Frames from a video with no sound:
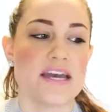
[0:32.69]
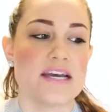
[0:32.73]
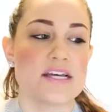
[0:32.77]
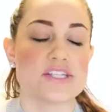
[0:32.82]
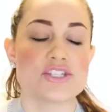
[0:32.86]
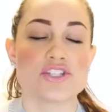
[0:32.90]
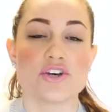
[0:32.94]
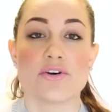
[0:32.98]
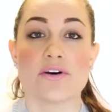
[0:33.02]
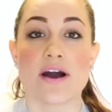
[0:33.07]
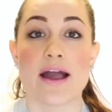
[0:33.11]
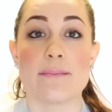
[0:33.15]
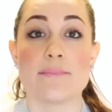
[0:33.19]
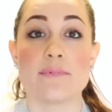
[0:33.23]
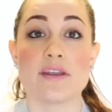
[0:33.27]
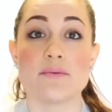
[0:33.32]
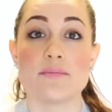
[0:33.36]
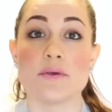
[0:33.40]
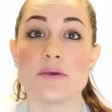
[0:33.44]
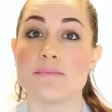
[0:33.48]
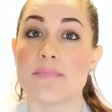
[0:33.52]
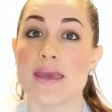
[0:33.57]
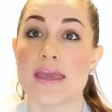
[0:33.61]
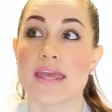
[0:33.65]
So I'm gonna
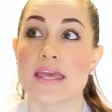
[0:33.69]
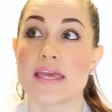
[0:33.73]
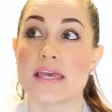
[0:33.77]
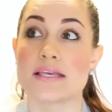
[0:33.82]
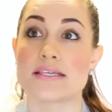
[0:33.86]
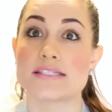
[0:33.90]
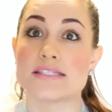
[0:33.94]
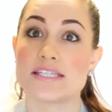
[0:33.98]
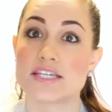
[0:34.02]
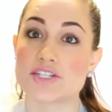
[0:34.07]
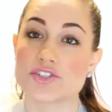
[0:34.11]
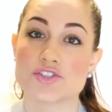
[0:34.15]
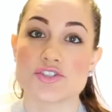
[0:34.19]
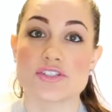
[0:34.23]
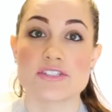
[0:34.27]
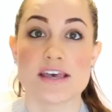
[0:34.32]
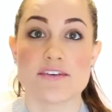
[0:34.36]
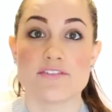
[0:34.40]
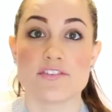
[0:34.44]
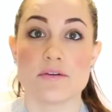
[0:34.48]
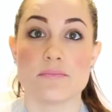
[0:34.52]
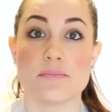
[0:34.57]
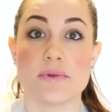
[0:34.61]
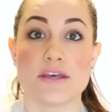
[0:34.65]
be making 6 or
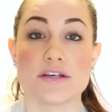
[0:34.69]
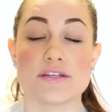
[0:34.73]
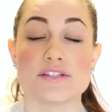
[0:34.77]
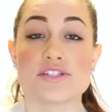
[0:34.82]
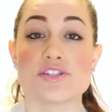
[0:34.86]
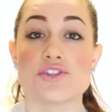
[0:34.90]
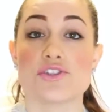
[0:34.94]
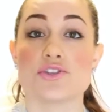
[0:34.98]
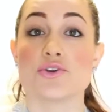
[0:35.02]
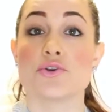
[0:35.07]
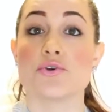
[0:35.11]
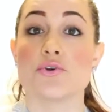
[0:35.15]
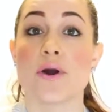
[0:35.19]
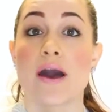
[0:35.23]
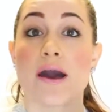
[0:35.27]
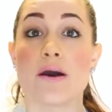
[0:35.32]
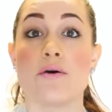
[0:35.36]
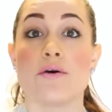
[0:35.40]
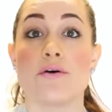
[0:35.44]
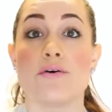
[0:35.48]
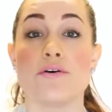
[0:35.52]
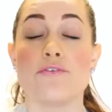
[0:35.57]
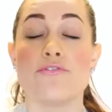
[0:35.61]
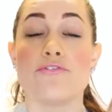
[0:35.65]
7 meals
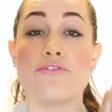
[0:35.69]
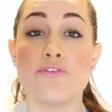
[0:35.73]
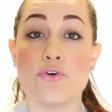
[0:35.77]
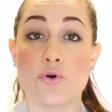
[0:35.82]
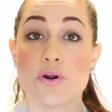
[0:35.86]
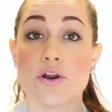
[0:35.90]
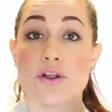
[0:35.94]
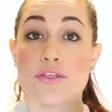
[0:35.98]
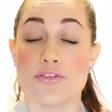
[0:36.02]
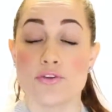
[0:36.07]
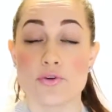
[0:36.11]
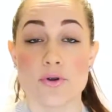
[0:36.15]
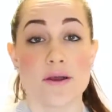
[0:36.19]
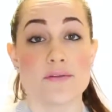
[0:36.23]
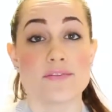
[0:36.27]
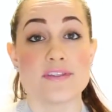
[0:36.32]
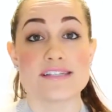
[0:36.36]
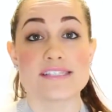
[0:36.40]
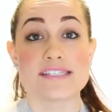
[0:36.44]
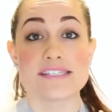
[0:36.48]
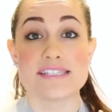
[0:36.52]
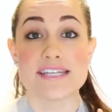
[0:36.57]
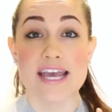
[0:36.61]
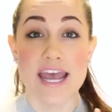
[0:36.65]
throughout
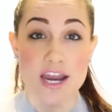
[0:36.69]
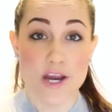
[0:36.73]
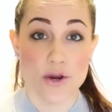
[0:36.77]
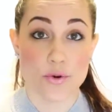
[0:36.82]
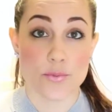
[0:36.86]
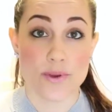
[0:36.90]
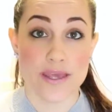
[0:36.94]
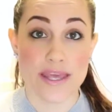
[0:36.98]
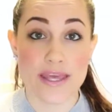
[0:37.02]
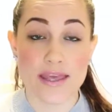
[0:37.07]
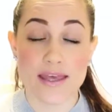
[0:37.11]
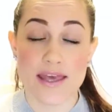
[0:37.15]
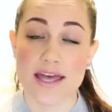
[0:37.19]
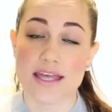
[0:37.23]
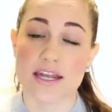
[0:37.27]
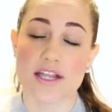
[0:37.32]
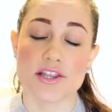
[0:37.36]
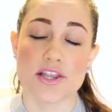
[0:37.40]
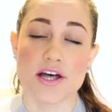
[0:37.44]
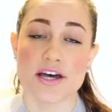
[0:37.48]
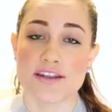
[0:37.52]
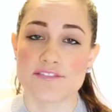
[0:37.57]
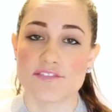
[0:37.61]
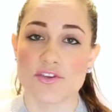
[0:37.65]
this entire week, and a
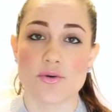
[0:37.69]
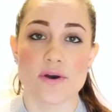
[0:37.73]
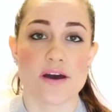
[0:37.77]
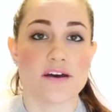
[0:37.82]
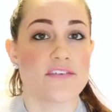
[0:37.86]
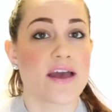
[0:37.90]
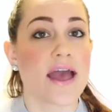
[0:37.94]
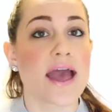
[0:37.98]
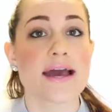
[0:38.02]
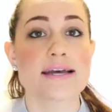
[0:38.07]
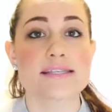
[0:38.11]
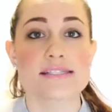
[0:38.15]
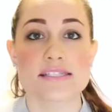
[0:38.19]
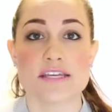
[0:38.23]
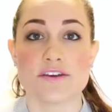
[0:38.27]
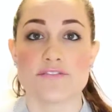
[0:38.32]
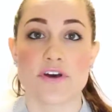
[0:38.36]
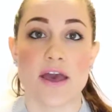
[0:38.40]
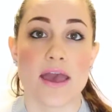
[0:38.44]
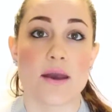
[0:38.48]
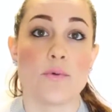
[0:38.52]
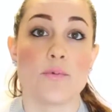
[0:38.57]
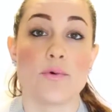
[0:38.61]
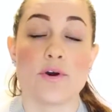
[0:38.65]
lot of you have asked if
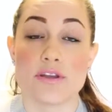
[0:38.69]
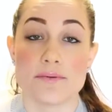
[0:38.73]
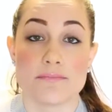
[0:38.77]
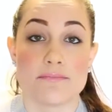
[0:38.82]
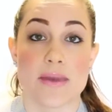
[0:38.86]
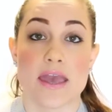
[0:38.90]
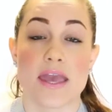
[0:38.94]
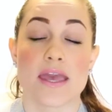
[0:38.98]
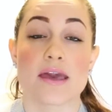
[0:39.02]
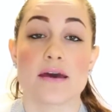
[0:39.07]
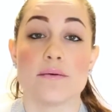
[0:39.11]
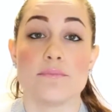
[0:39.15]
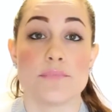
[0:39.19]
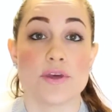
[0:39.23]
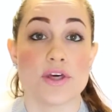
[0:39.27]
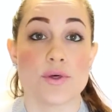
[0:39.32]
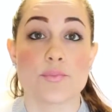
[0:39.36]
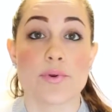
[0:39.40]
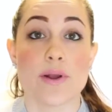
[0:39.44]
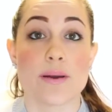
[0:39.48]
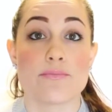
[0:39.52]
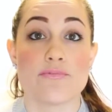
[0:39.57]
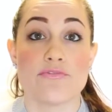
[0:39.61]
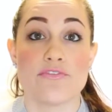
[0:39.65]
I would make a meal
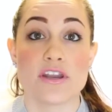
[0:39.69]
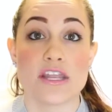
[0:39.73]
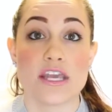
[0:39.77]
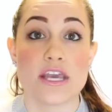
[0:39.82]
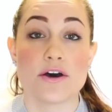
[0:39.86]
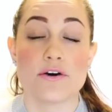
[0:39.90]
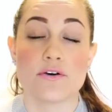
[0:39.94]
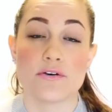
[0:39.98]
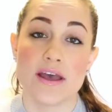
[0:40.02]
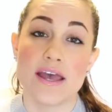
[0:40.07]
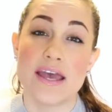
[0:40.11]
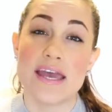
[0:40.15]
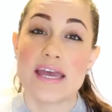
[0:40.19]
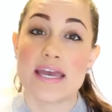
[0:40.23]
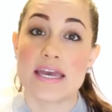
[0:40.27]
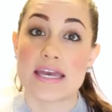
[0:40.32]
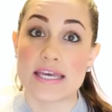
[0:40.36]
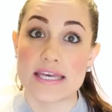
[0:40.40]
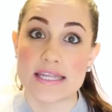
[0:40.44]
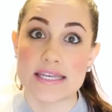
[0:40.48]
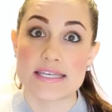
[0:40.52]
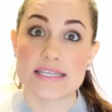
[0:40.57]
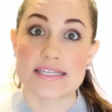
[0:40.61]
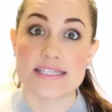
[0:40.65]
prep video
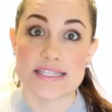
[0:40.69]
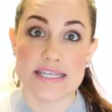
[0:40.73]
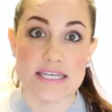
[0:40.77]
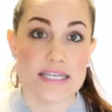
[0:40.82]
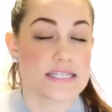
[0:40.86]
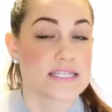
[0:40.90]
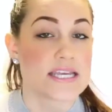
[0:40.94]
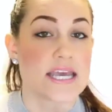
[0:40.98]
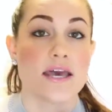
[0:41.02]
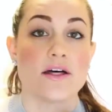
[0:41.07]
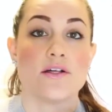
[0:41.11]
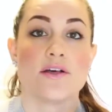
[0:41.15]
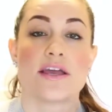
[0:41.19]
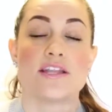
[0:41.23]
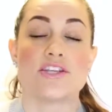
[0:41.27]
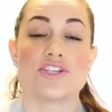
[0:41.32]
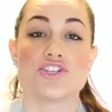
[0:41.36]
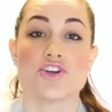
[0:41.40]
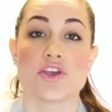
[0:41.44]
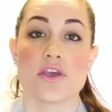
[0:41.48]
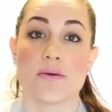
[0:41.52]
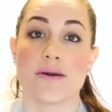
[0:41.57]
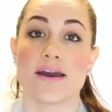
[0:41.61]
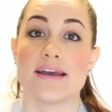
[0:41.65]
in detail and
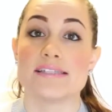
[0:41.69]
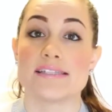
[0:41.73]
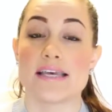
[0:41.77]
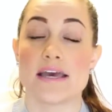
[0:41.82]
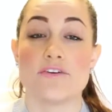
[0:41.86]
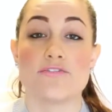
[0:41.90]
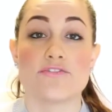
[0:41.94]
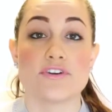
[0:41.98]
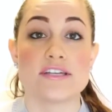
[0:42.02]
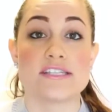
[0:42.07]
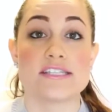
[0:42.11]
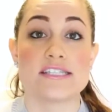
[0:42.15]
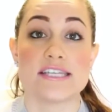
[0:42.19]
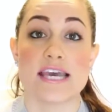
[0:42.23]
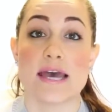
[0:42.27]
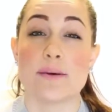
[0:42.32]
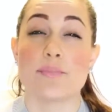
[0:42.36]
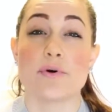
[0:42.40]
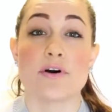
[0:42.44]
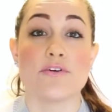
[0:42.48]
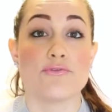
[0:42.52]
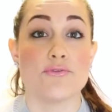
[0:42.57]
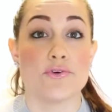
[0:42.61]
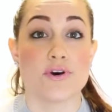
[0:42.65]
show you guys every
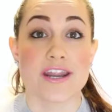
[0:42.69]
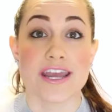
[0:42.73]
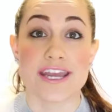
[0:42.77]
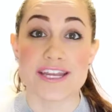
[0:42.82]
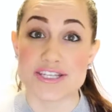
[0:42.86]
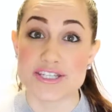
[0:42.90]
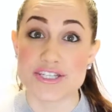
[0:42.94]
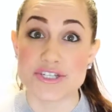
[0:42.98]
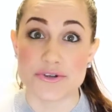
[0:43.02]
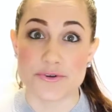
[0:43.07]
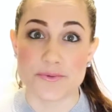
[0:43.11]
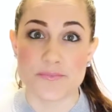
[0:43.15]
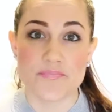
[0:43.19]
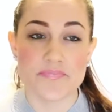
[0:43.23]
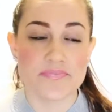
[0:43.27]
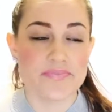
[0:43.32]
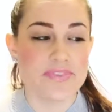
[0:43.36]
step of what I do.